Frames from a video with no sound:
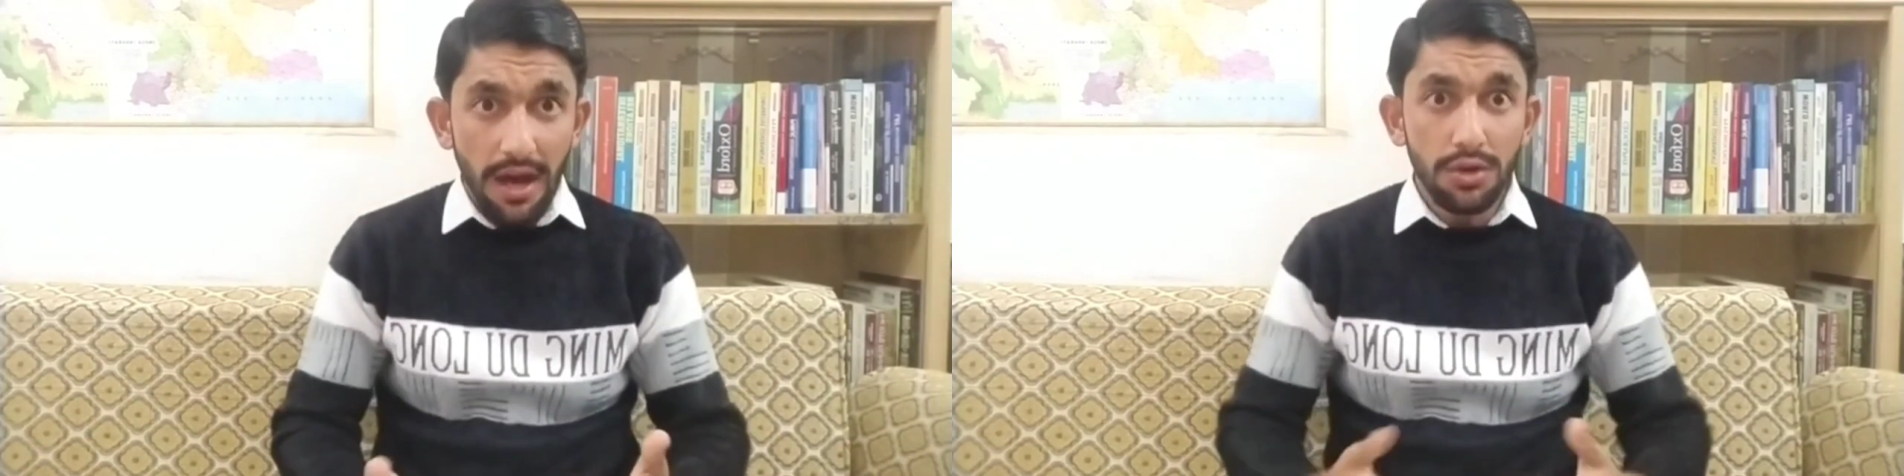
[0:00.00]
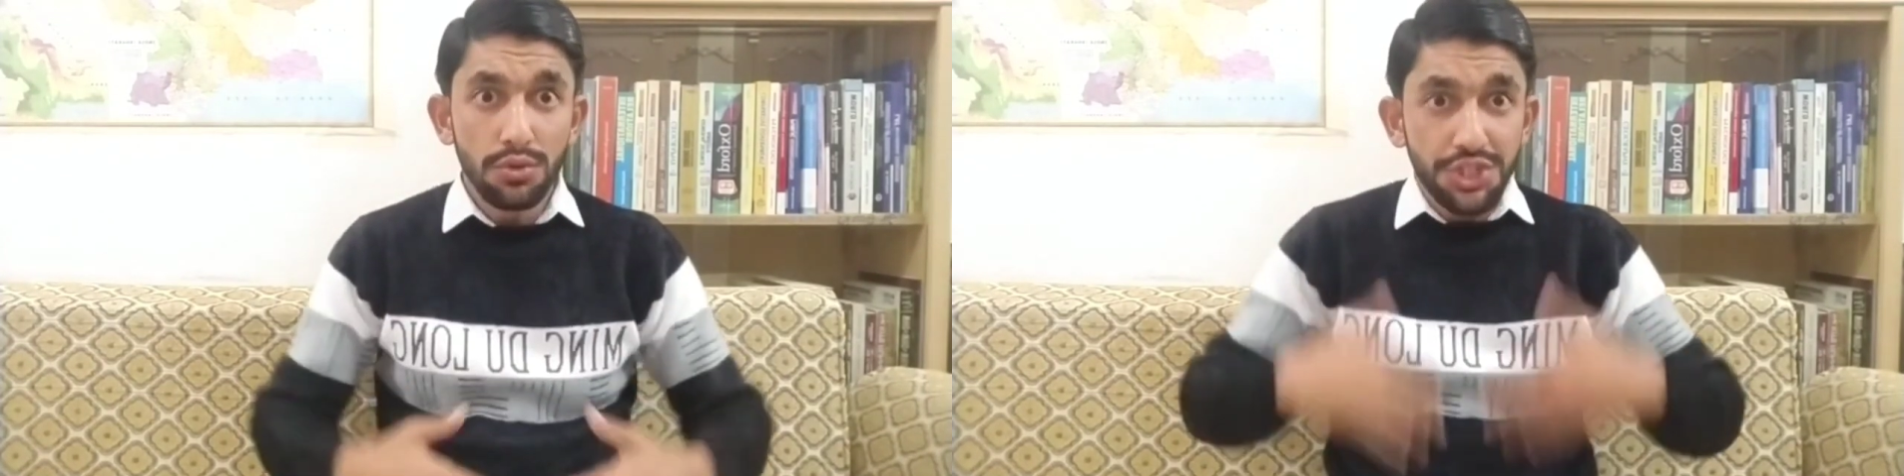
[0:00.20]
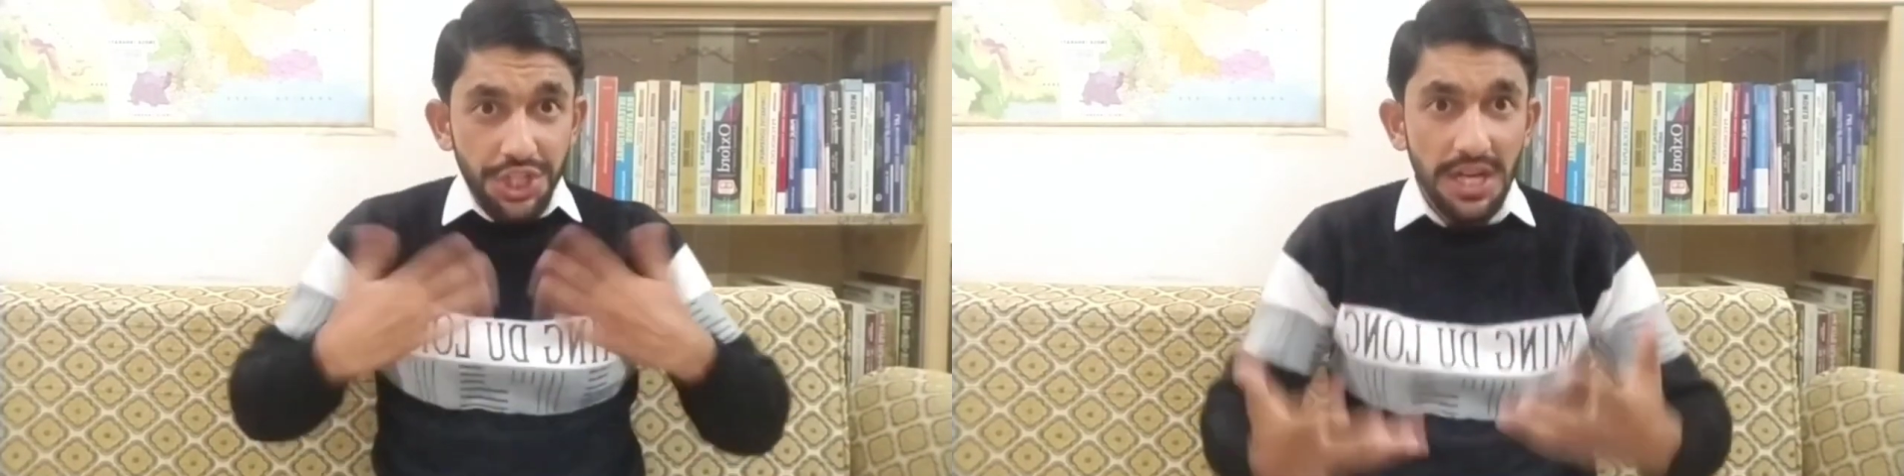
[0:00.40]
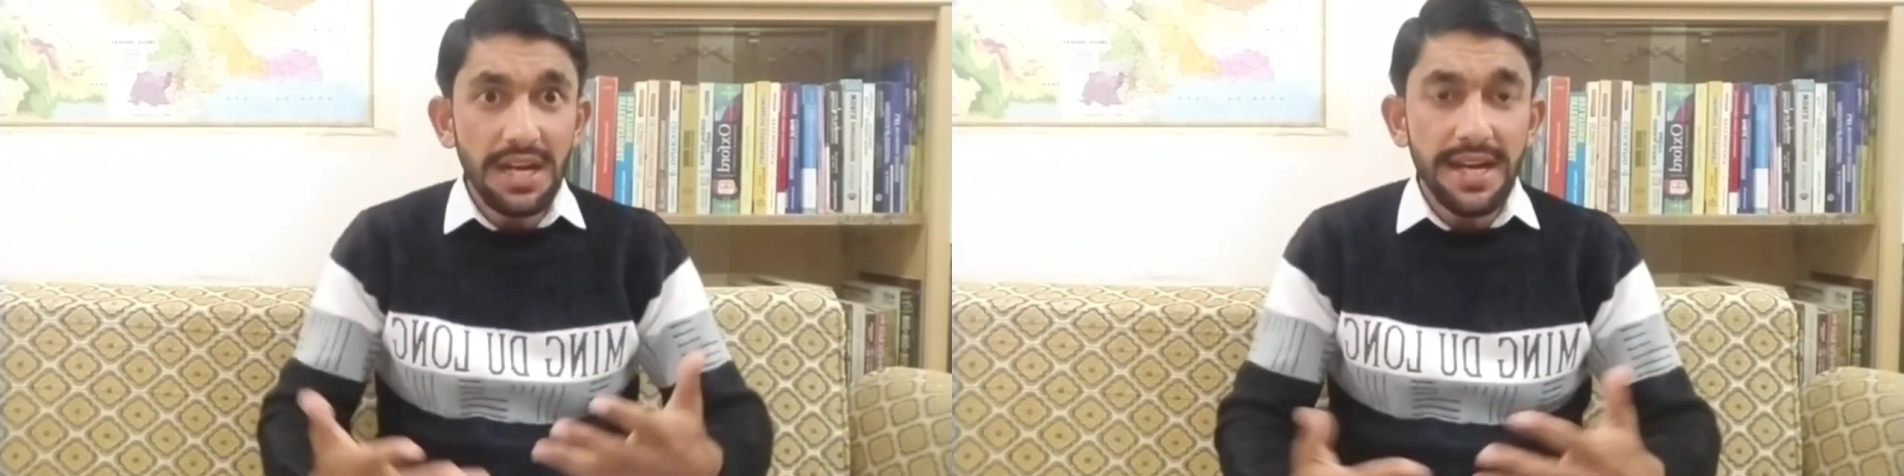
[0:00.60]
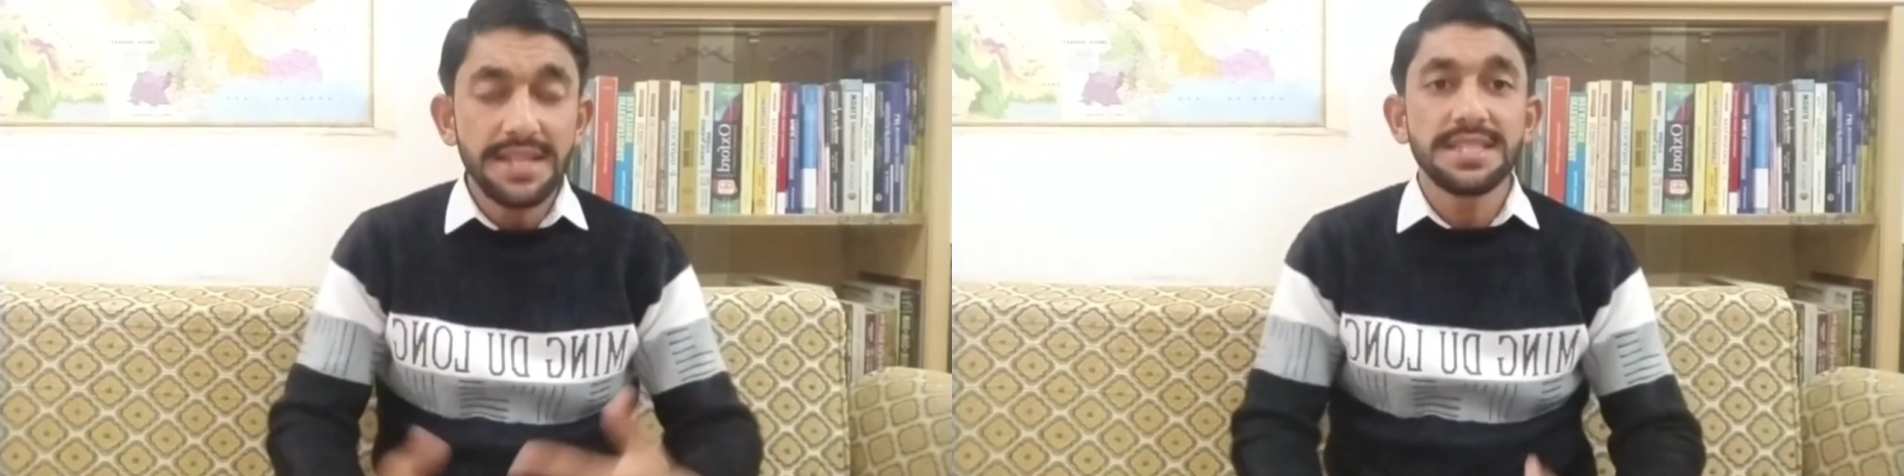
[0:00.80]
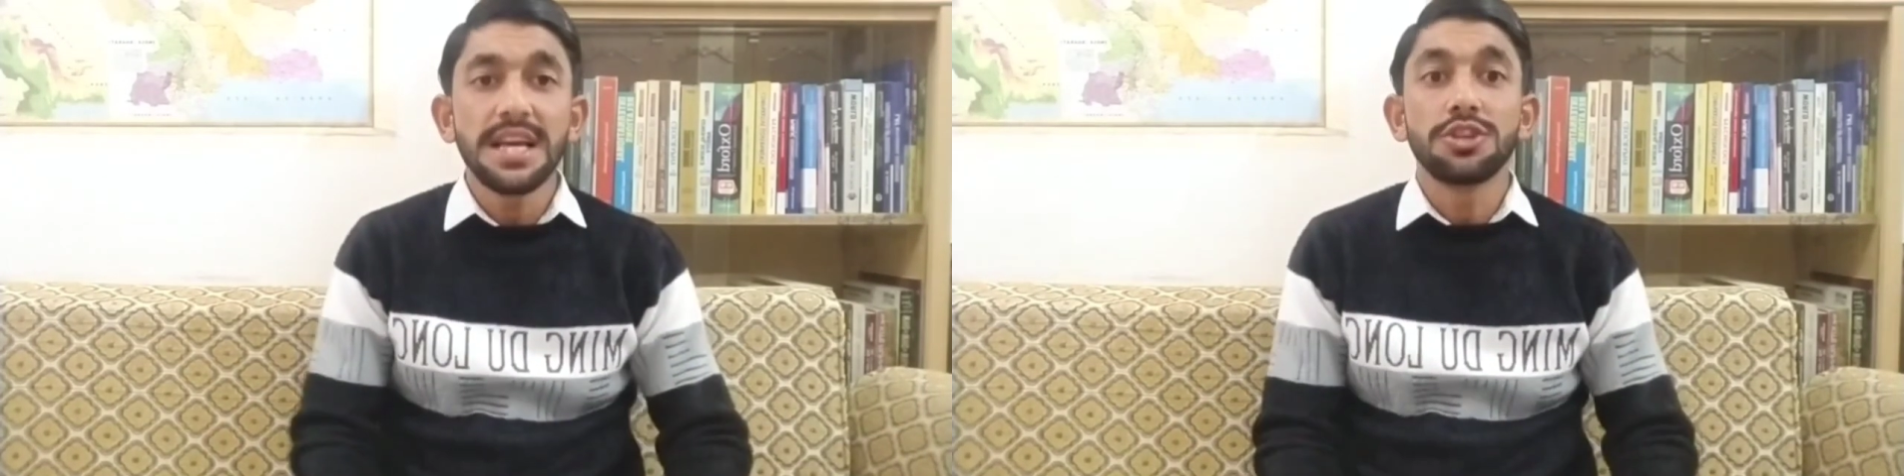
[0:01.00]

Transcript: or to shield its